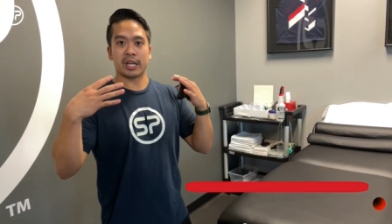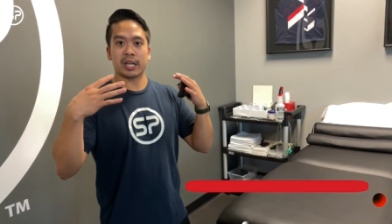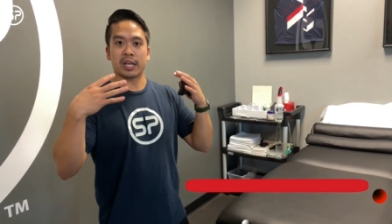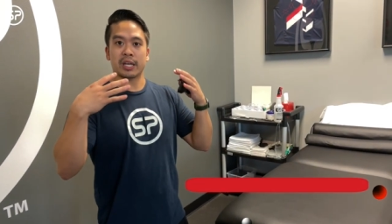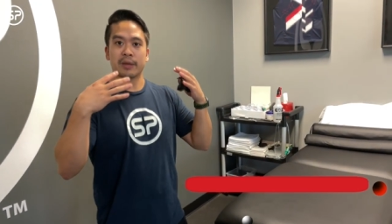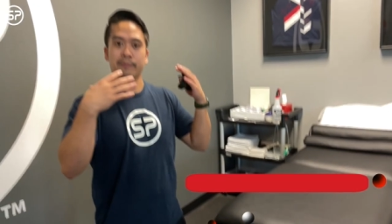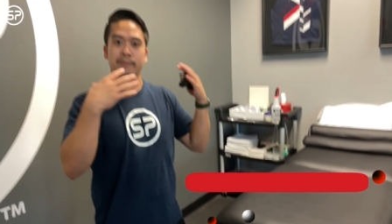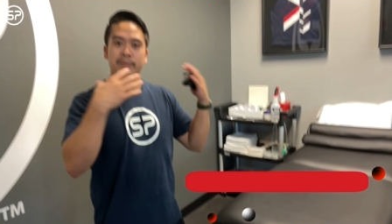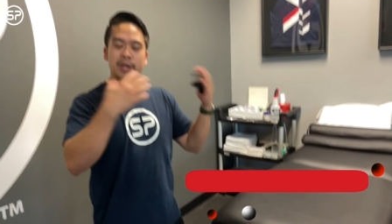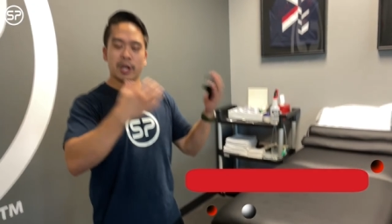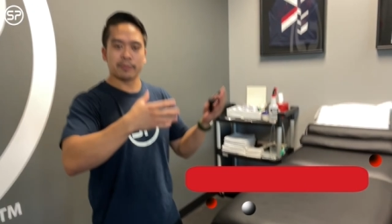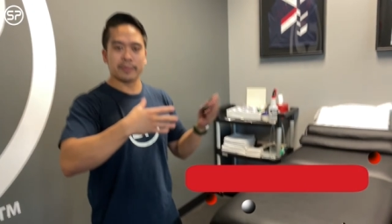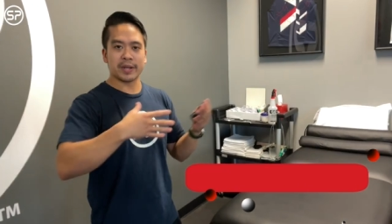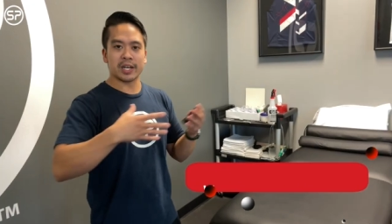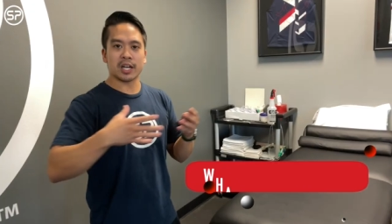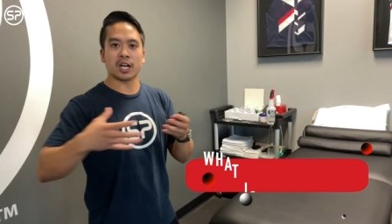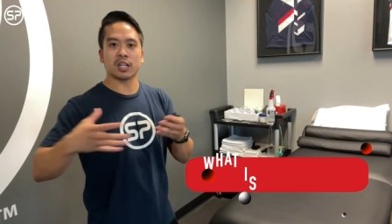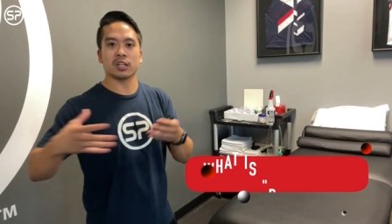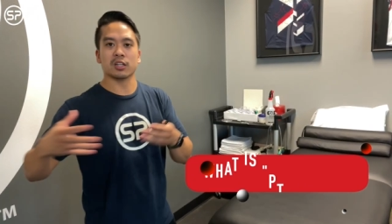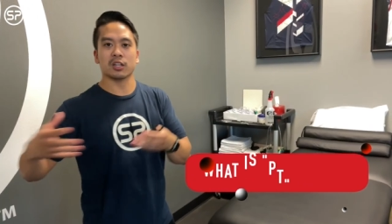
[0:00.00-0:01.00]
it may or may
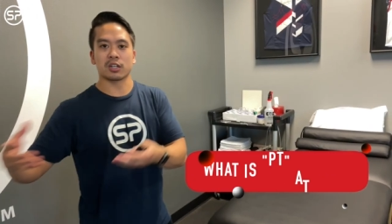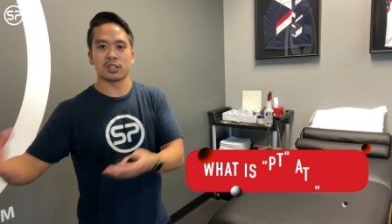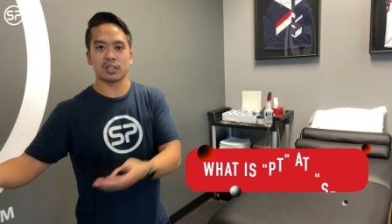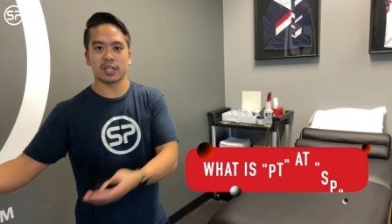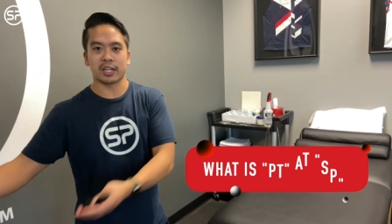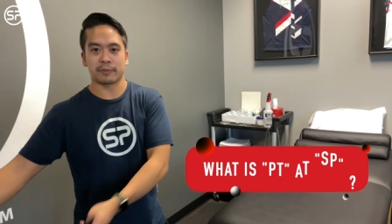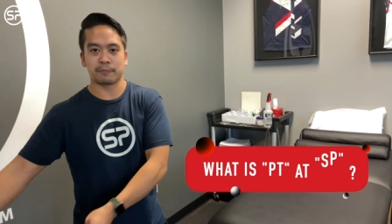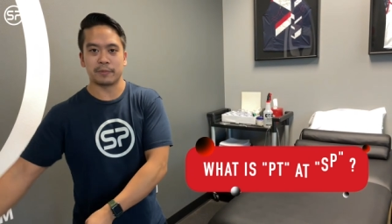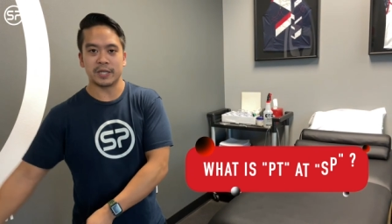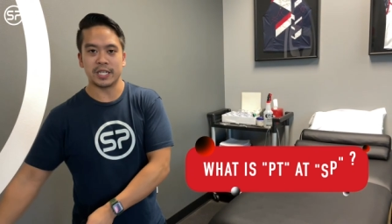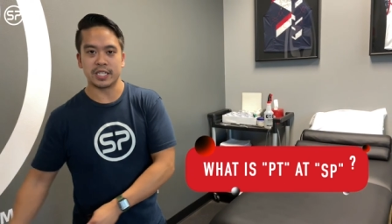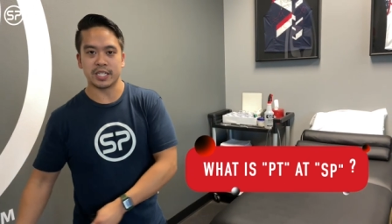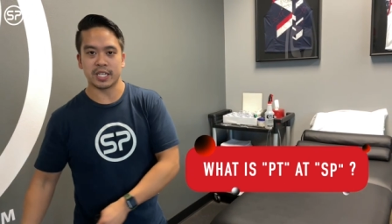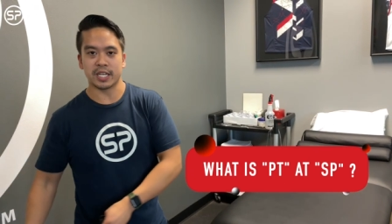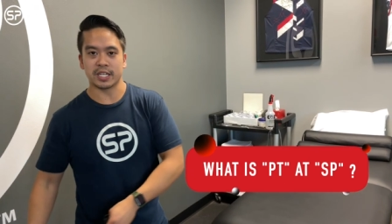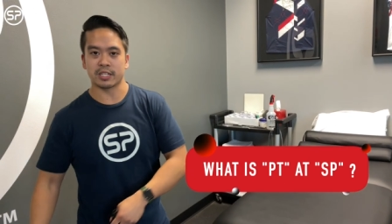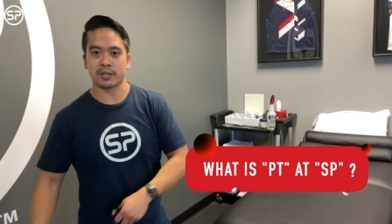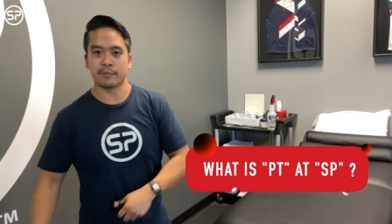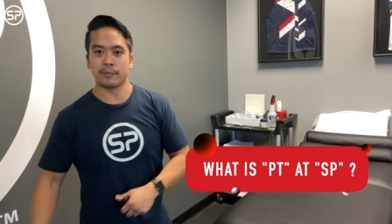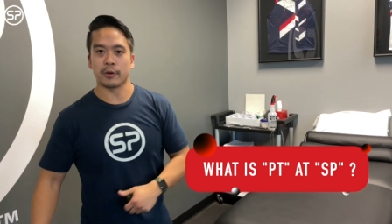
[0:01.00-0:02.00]
not look like PT
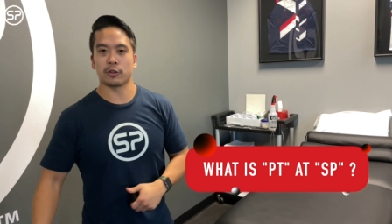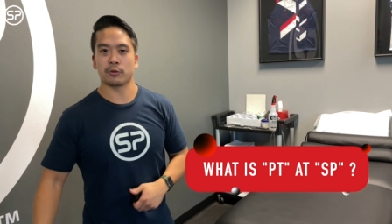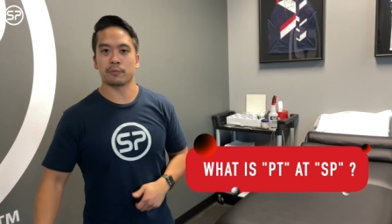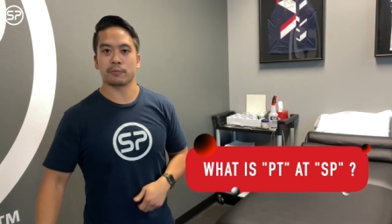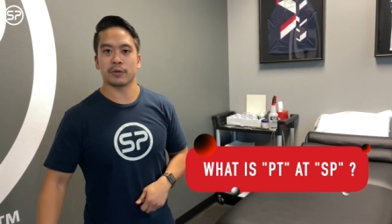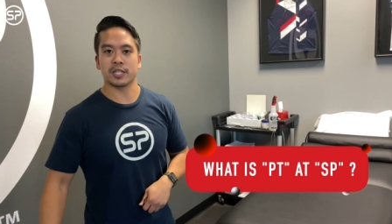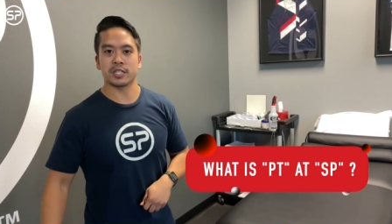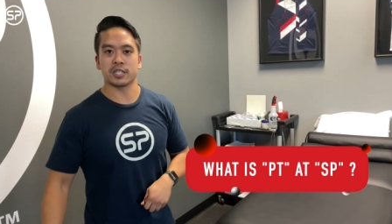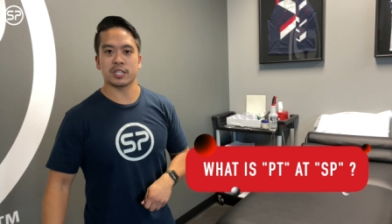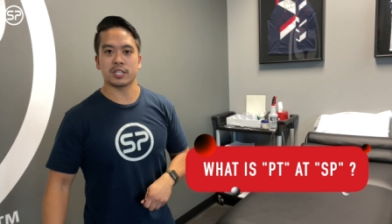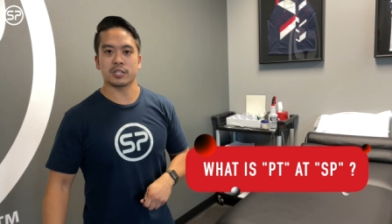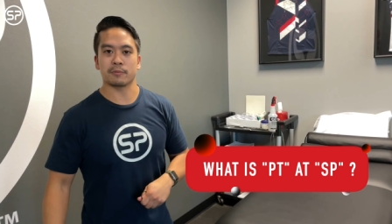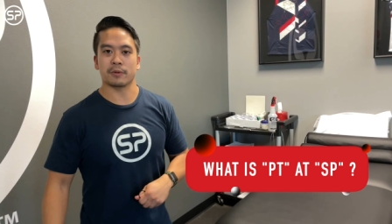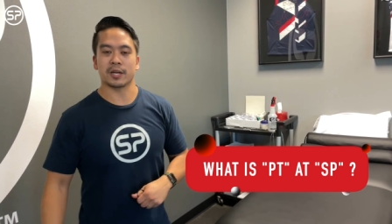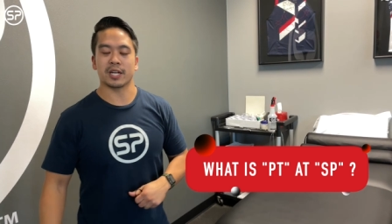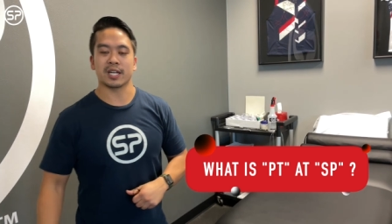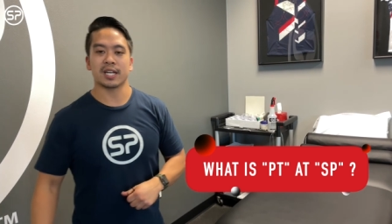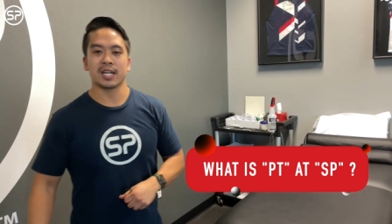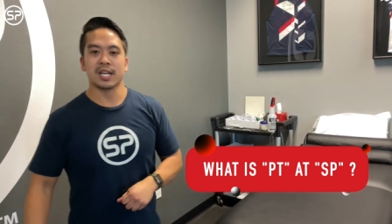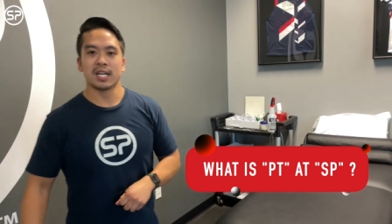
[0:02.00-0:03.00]
at some other places,
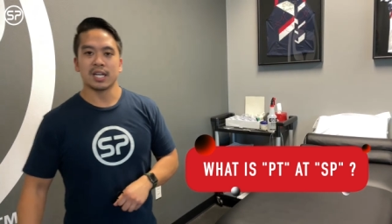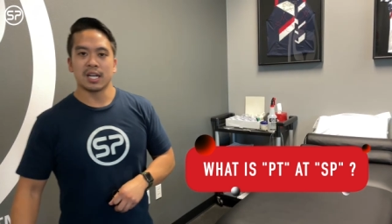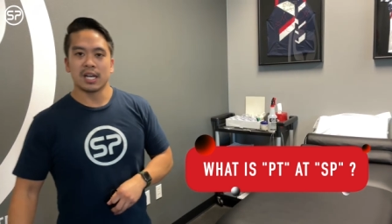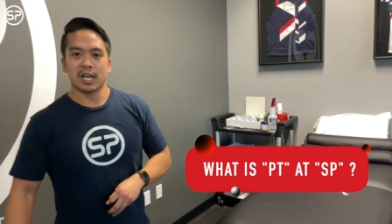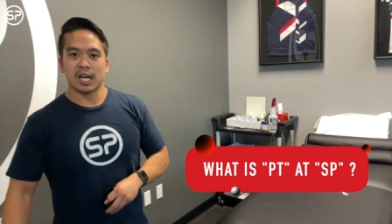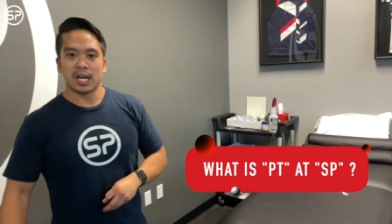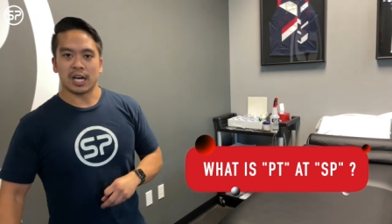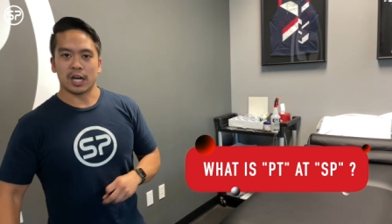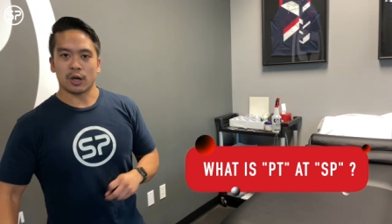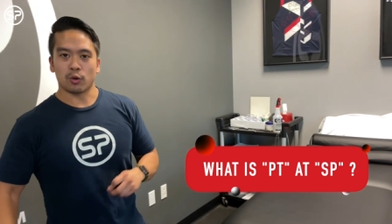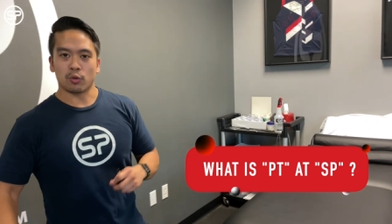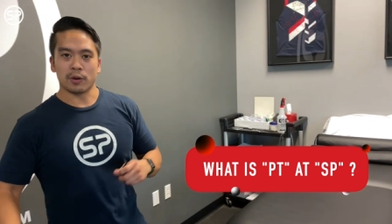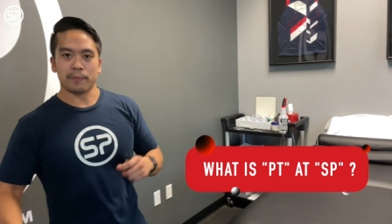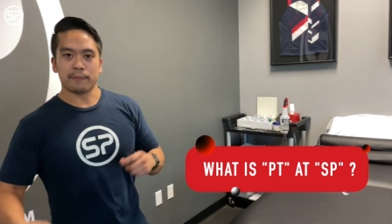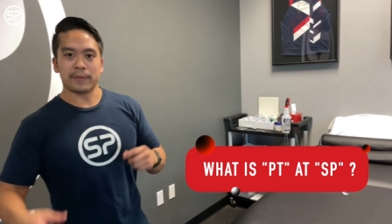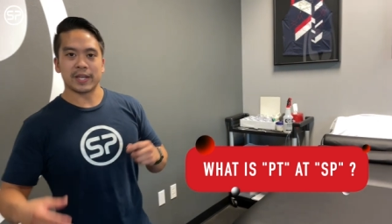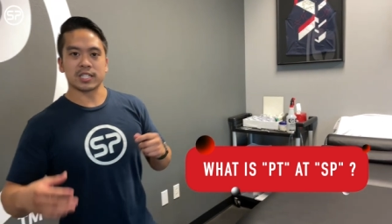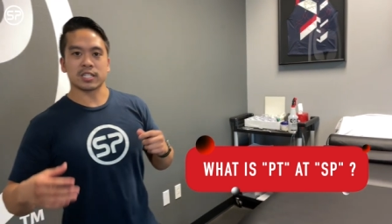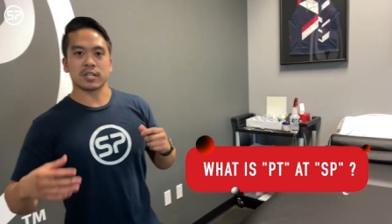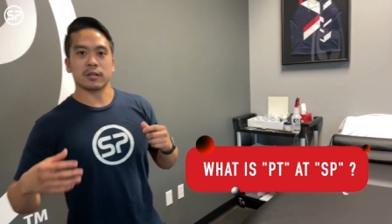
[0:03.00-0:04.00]
but what
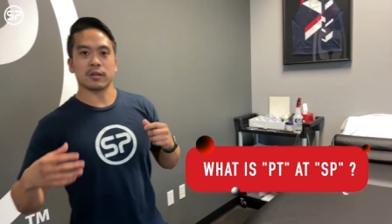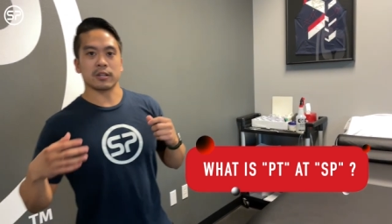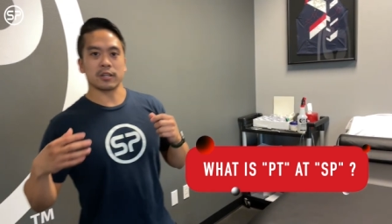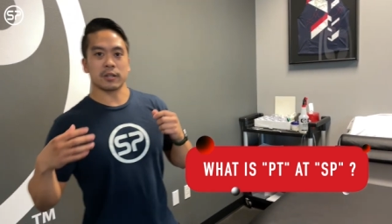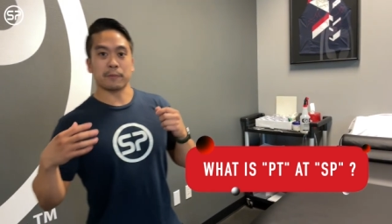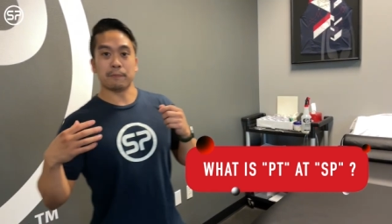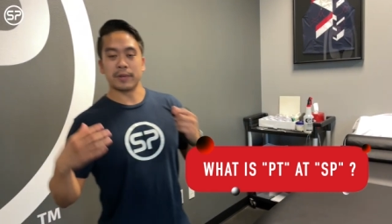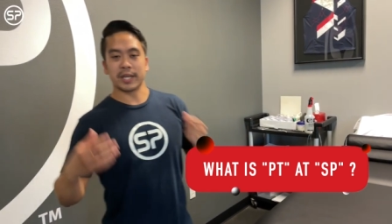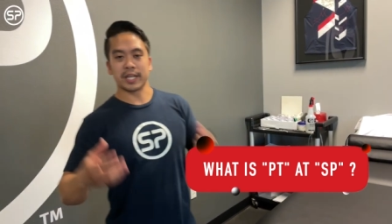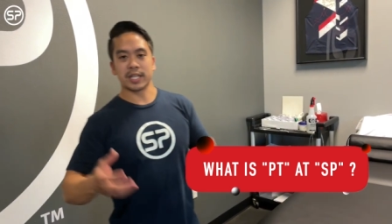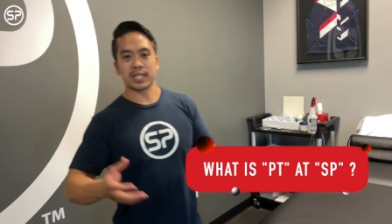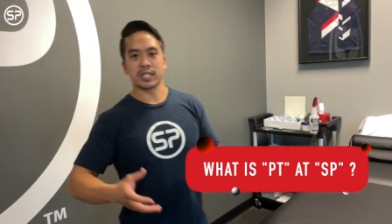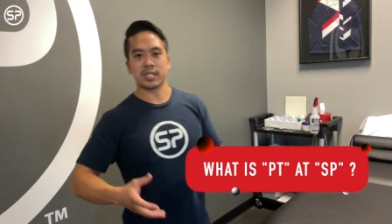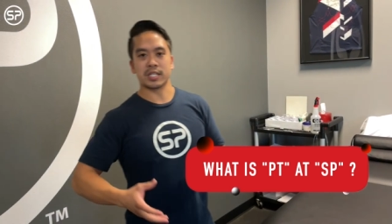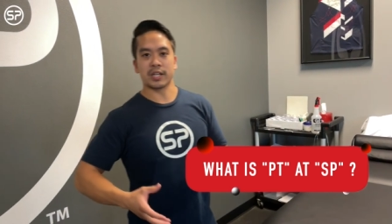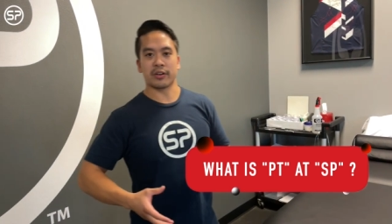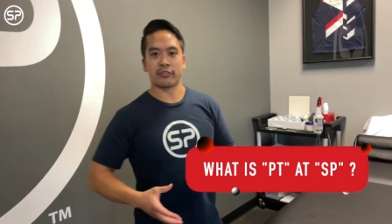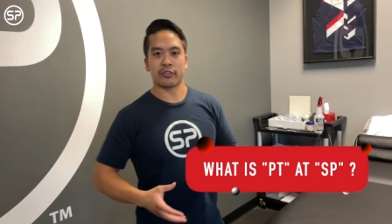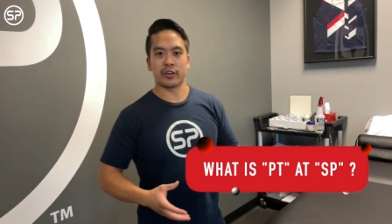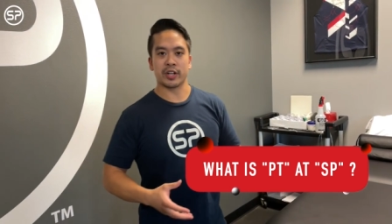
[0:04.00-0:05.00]
makes the biggest
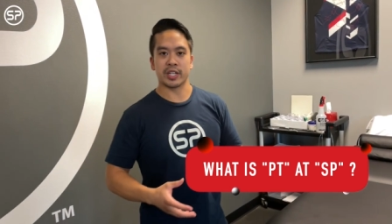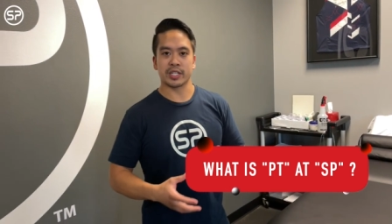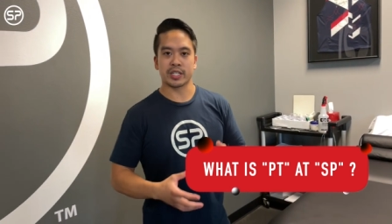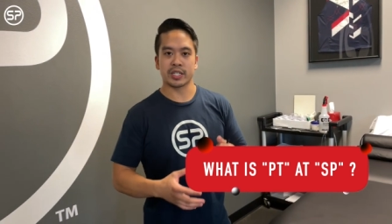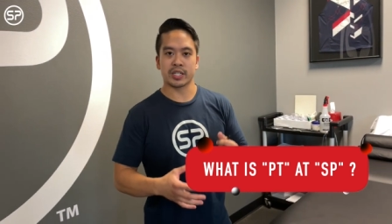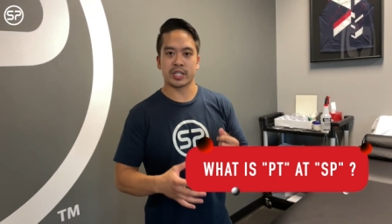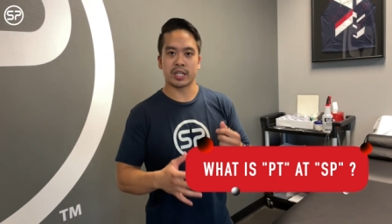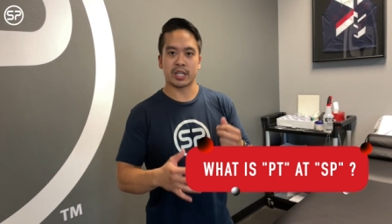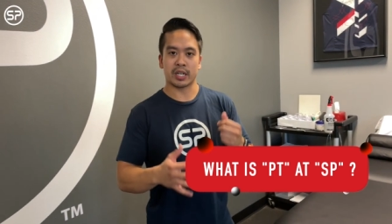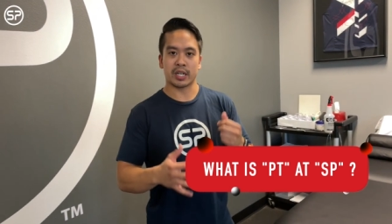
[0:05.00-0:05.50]
difference